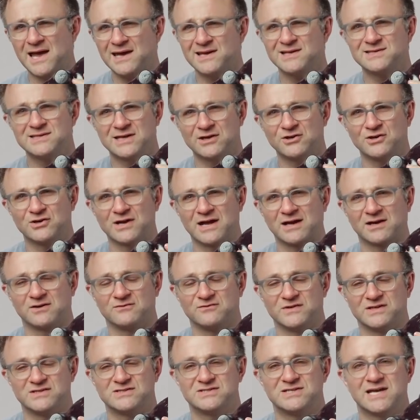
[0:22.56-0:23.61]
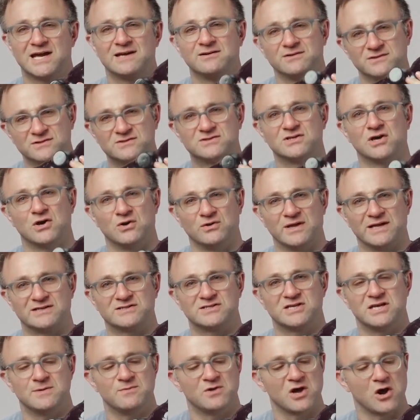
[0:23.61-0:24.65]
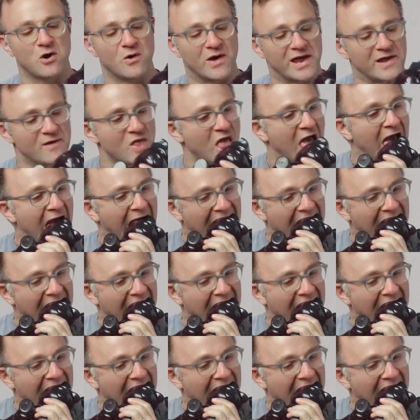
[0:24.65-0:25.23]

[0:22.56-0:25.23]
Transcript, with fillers: I can tell you're not convinced yet, so let's keep going.